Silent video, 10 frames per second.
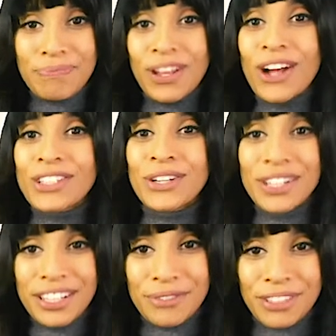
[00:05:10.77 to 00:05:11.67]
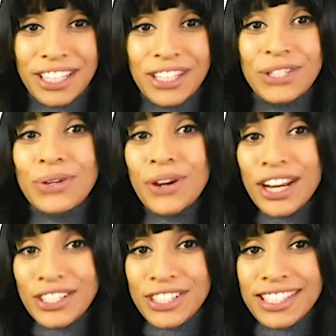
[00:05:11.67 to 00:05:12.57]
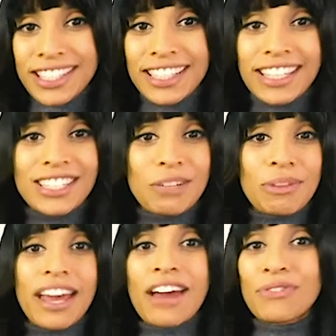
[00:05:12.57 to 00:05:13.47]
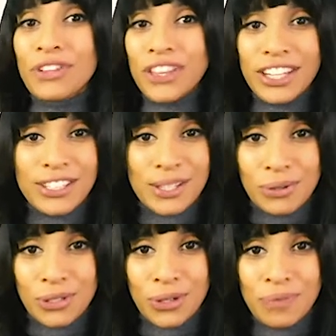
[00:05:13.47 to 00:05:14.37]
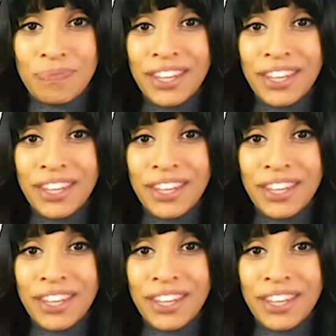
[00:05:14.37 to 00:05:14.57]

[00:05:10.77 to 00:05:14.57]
Alternatively, your agency can deal with everything in social: